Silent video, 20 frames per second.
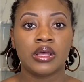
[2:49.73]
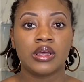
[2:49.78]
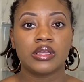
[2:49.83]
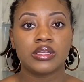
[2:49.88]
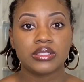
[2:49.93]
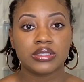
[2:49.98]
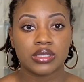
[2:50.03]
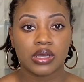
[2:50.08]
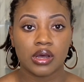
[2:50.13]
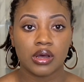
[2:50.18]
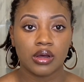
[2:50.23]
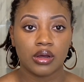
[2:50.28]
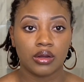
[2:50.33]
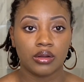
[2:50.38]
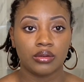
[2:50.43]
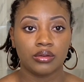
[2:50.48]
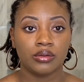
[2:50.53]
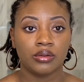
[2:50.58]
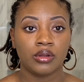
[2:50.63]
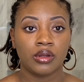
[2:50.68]

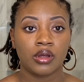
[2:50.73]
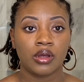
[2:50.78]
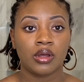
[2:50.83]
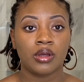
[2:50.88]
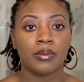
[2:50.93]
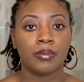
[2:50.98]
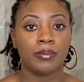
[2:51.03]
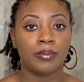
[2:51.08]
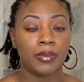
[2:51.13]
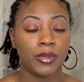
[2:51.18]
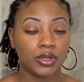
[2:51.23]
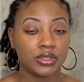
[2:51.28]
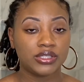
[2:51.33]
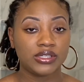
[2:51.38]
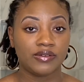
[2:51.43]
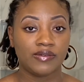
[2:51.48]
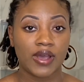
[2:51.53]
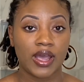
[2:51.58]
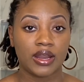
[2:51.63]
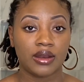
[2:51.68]
So
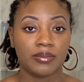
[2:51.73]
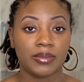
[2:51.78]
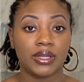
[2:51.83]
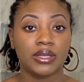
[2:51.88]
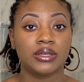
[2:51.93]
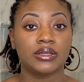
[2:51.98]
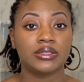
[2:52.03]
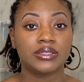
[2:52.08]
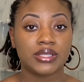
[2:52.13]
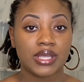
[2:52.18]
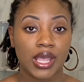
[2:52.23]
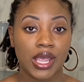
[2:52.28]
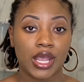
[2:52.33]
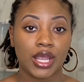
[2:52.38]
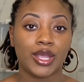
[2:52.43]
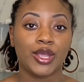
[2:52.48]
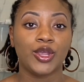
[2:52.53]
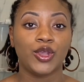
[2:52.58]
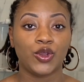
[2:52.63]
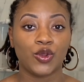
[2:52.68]
multivitamin,
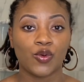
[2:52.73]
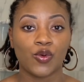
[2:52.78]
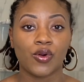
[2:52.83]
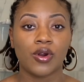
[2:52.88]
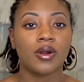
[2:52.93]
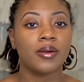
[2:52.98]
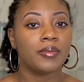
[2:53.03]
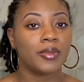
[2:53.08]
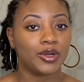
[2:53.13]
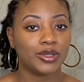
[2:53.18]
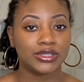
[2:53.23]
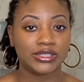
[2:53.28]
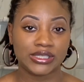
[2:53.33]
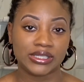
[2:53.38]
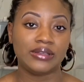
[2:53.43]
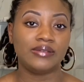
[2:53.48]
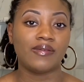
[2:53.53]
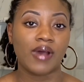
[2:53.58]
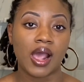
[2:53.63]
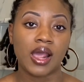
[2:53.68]
take your
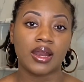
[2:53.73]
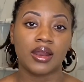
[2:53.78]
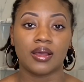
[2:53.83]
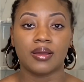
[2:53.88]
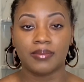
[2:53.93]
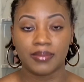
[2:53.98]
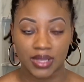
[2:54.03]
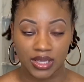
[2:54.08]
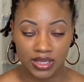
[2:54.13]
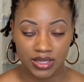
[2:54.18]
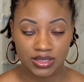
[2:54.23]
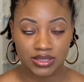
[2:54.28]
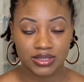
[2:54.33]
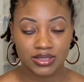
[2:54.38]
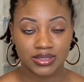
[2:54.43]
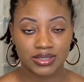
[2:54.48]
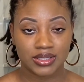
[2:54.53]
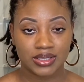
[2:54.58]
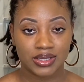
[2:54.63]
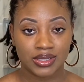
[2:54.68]
multivitamins.